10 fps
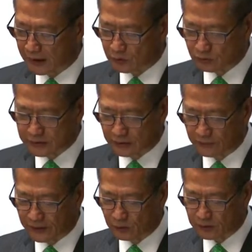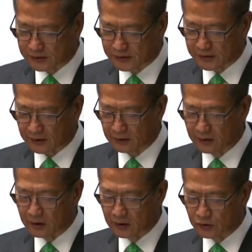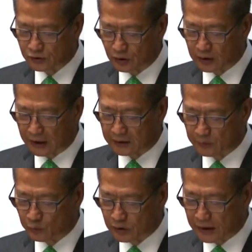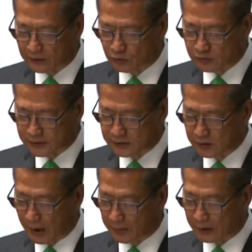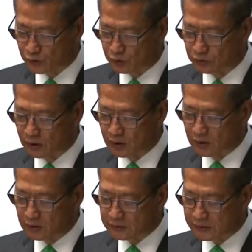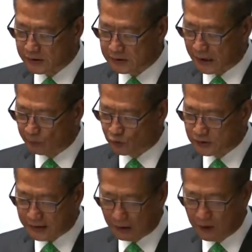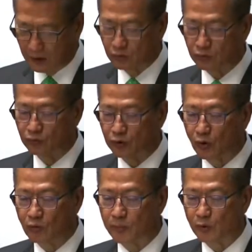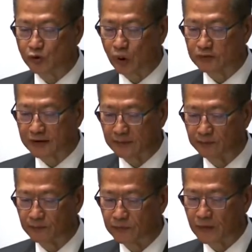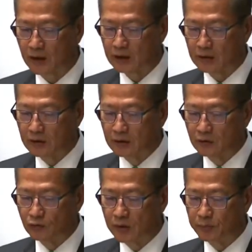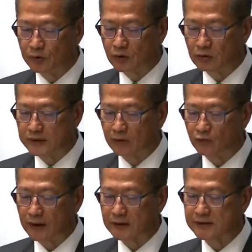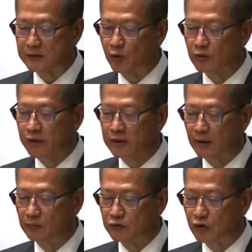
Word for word: for SFC setup or redomicile to Hong Kong in the coming three years, subject to a cap of $1 million per OFC. The SFC will announce relevant details in due course.